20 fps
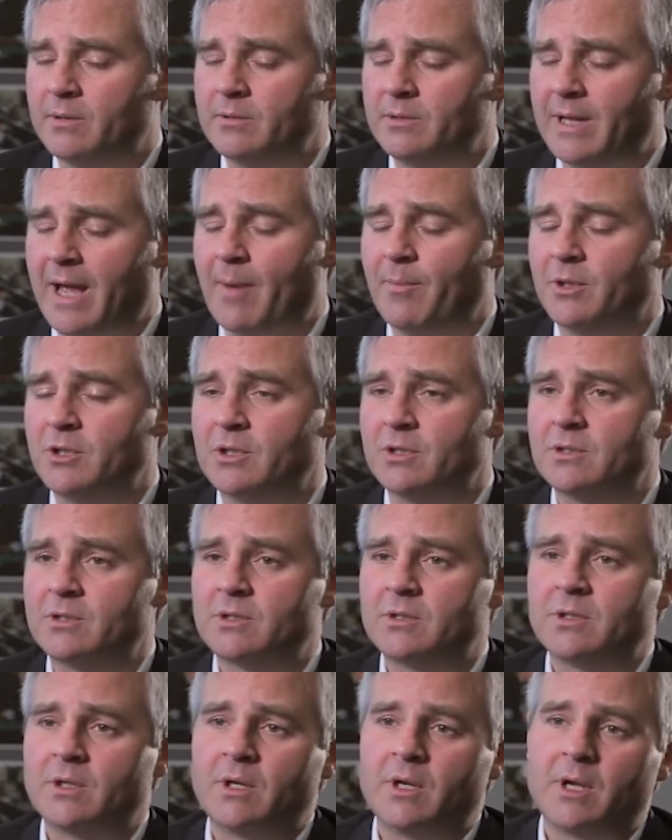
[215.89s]

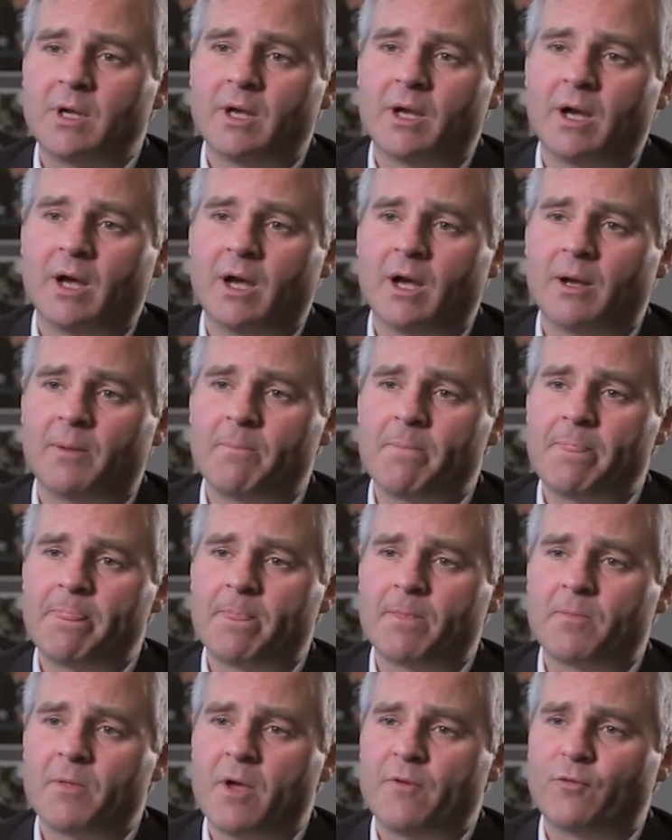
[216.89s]
damages
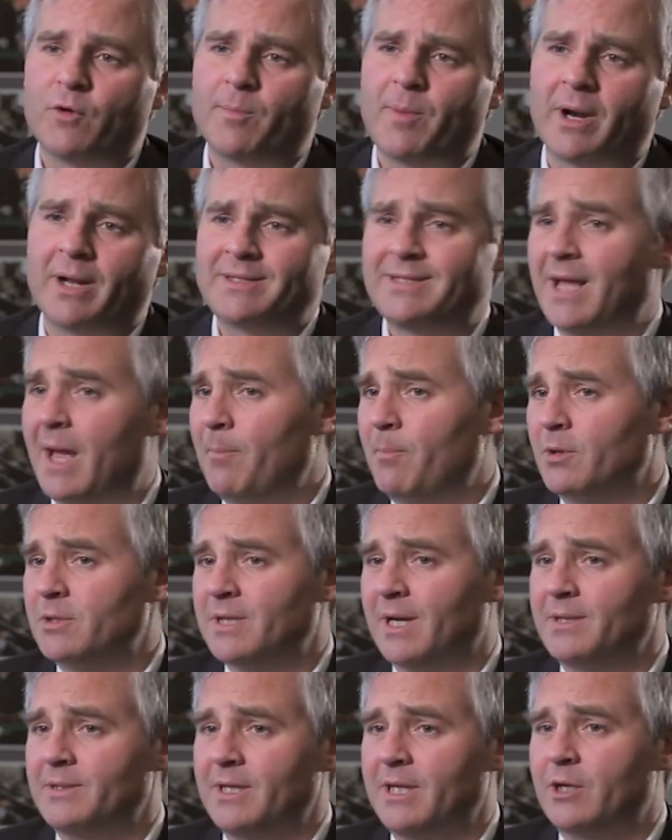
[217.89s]
for about a
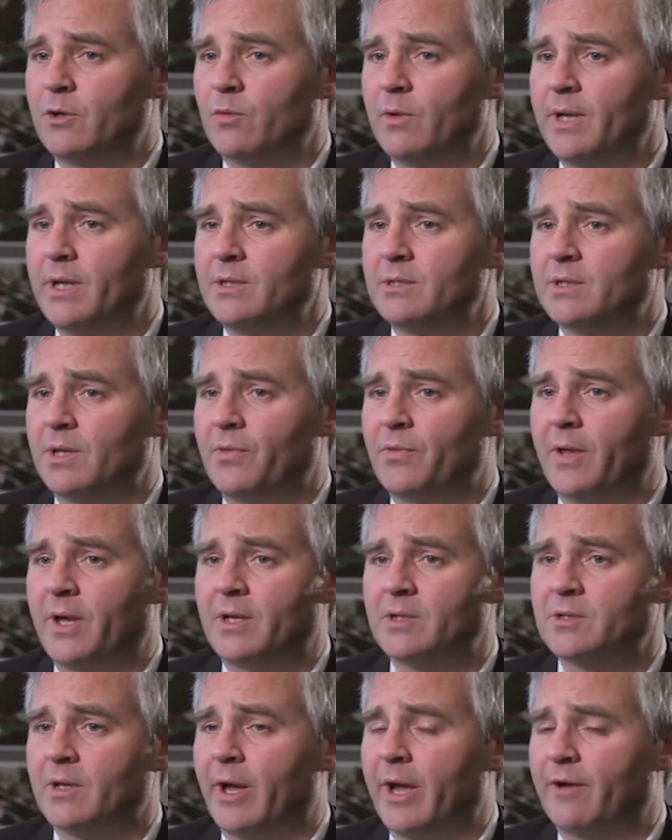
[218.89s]
10% decrease in
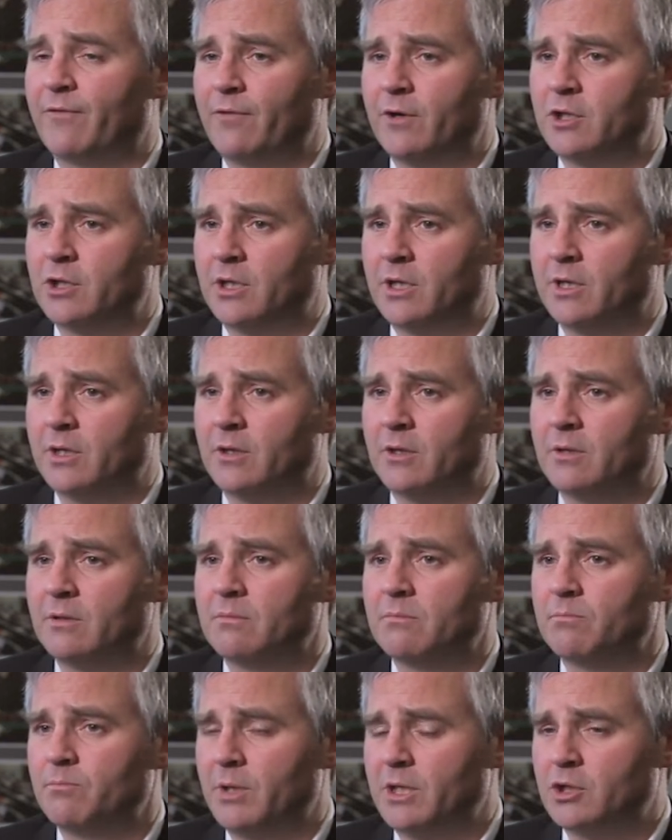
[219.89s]
things like fish
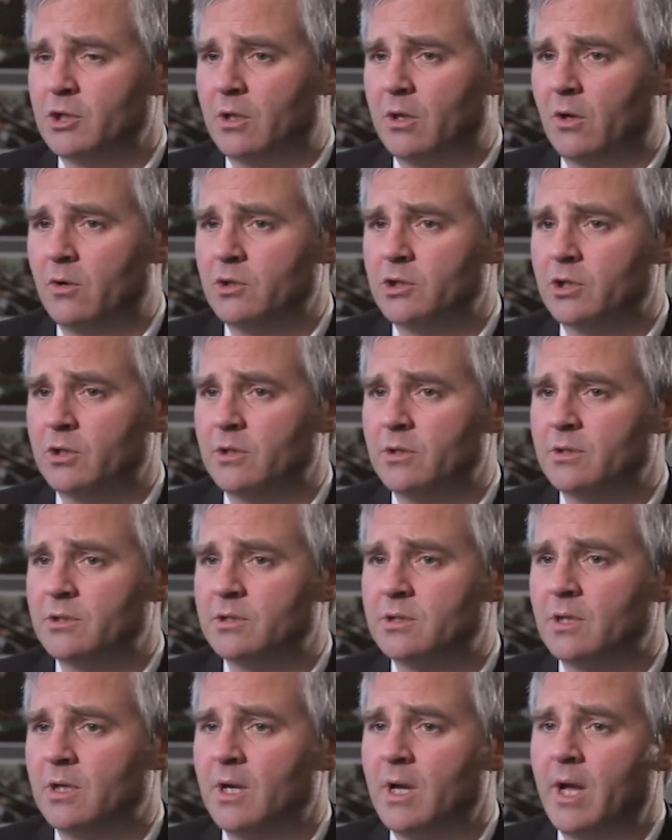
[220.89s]
kill, beach
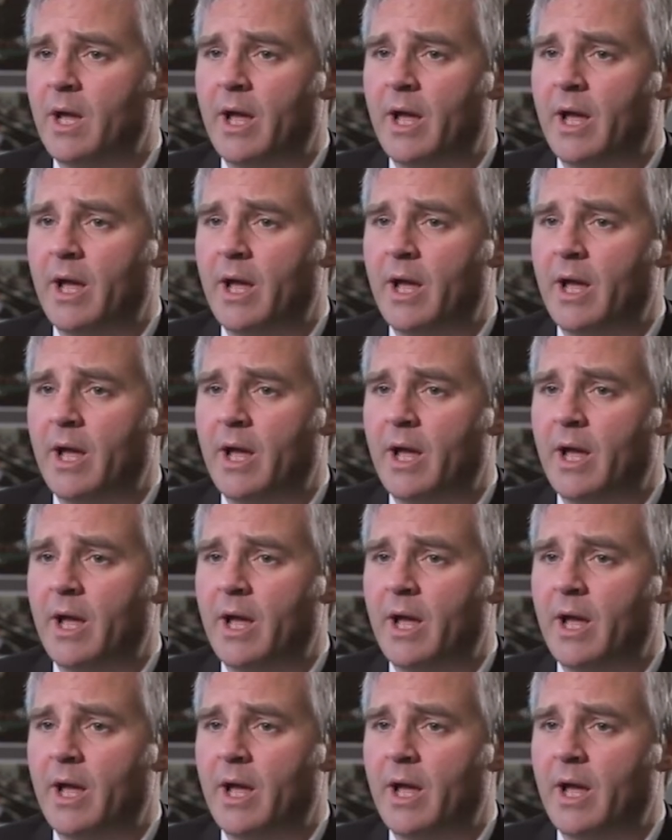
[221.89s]
closures,